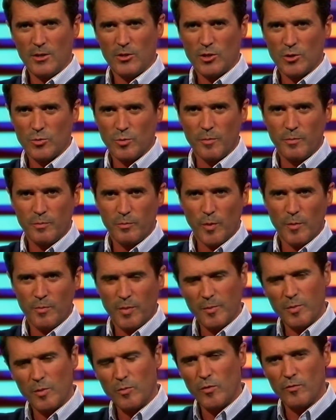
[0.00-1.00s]
it's just when, when
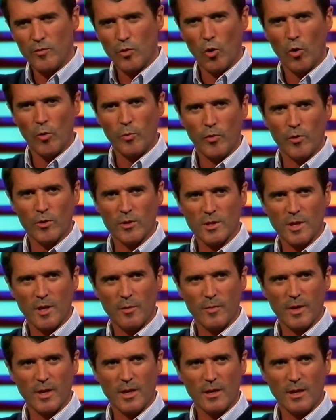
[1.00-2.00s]
people move goalposts
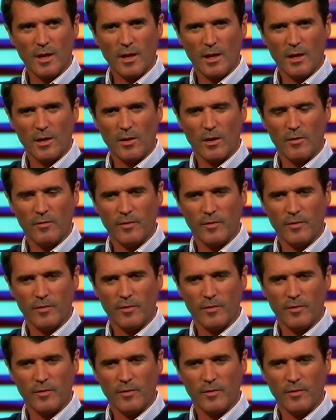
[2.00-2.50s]
on me and, and I,